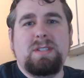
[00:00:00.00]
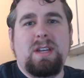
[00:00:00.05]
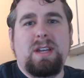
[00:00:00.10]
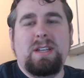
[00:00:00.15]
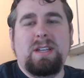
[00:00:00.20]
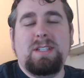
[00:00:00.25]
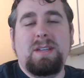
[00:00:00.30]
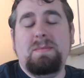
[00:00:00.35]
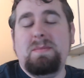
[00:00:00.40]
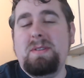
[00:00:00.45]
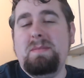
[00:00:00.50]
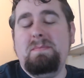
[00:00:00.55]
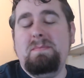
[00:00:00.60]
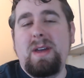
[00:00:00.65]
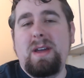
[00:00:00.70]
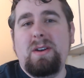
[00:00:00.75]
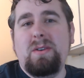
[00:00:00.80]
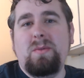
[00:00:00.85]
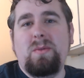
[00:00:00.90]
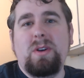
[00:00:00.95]
some of the
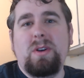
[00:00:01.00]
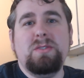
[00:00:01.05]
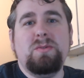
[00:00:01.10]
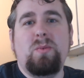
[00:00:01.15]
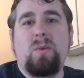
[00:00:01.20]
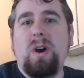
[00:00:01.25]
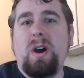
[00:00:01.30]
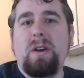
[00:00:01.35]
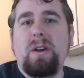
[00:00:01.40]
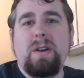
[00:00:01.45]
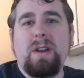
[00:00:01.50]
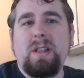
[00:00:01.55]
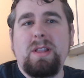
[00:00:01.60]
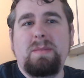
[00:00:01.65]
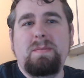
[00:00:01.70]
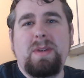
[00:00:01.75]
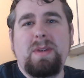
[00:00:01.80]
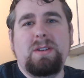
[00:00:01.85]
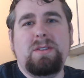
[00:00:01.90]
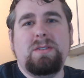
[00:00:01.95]
better ones, water
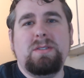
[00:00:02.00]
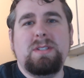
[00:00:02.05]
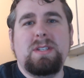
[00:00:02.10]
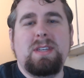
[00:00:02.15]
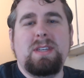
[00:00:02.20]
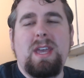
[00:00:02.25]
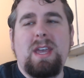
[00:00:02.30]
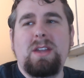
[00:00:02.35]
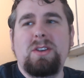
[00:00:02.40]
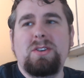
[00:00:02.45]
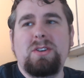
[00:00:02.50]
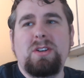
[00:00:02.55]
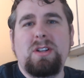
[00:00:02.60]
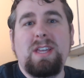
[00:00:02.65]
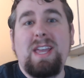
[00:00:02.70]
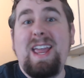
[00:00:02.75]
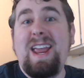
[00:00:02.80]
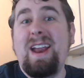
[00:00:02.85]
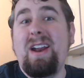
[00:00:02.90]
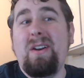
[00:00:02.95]
elementals
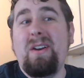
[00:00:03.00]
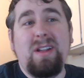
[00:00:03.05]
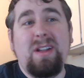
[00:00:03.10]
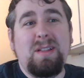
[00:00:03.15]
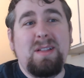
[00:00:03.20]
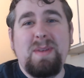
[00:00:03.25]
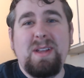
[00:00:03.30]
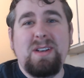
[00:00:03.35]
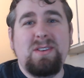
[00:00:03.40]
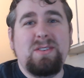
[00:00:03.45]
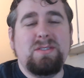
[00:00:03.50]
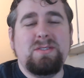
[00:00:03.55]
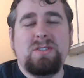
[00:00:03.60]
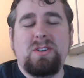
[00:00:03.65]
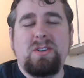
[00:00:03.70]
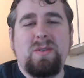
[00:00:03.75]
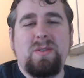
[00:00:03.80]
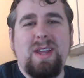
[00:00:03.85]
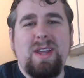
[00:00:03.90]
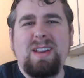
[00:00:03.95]
occasionally, air elementals
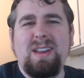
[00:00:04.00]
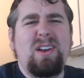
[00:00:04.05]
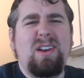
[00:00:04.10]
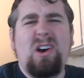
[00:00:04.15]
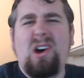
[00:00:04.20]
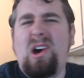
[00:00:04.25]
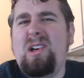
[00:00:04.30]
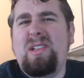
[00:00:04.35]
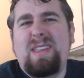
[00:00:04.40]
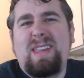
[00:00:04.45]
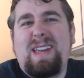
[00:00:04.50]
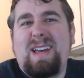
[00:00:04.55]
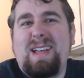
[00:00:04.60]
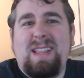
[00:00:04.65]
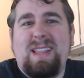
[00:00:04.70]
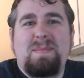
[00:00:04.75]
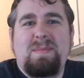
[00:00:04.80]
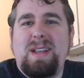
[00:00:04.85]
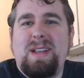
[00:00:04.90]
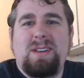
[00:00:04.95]
are great. All the
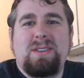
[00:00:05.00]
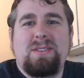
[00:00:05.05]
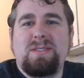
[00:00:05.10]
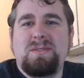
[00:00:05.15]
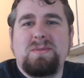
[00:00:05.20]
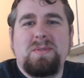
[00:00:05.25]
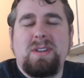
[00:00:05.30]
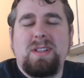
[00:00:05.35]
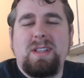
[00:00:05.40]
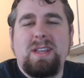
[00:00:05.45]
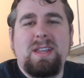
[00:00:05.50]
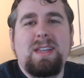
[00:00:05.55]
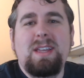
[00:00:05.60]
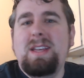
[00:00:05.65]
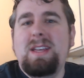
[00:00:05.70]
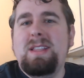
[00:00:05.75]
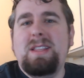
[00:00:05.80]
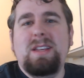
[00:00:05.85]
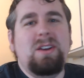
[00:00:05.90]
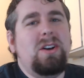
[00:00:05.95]
elementals, really.
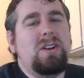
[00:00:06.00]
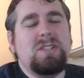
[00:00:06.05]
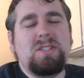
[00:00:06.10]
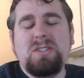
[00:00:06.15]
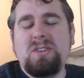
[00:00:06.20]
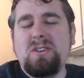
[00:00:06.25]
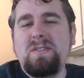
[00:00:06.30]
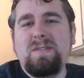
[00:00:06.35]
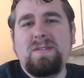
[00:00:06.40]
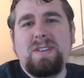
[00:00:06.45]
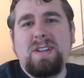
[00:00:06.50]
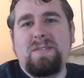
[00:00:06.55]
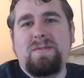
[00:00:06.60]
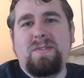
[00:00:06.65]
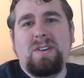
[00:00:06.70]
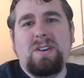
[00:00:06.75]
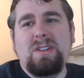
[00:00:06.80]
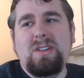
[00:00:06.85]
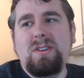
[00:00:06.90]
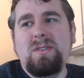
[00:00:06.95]
They all serve
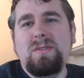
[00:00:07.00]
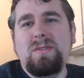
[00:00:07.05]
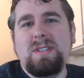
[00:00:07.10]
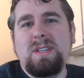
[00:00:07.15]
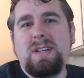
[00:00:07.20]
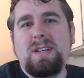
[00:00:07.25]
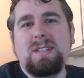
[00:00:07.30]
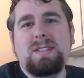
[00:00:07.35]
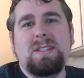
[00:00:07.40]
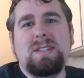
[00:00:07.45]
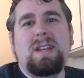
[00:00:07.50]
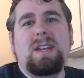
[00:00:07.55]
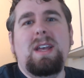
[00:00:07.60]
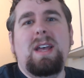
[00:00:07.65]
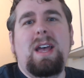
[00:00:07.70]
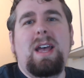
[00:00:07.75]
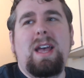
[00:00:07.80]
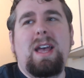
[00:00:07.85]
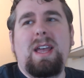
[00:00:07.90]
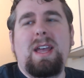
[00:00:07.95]
different uses,
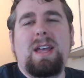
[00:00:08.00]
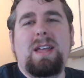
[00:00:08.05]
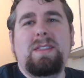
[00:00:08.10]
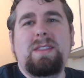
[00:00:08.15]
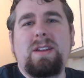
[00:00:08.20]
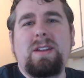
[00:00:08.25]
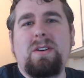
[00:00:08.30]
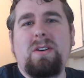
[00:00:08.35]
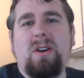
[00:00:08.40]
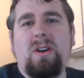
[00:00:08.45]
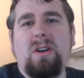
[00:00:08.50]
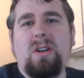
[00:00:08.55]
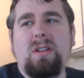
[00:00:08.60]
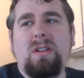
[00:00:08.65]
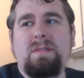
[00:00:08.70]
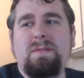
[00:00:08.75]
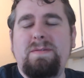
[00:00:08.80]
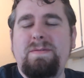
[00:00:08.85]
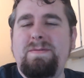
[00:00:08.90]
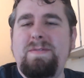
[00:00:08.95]
and they're
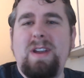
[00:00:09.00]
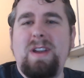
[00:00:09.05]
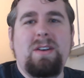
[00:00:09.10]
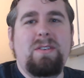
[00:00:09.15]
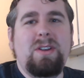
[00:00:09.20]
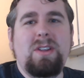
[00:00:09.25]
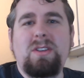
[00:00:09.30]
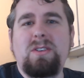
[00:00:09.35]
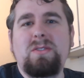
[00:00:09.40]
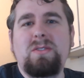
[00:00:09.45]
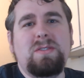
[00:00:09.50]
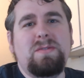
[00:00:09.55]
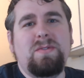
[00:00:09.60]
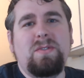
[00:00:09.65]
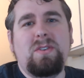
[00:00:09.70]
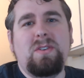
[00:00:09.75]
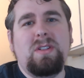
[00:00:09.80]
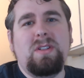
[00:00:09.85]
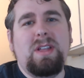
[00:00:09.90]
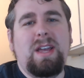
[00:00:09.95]
all very
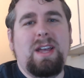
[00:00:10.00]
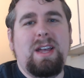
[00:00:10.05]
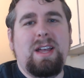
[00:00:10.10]
useful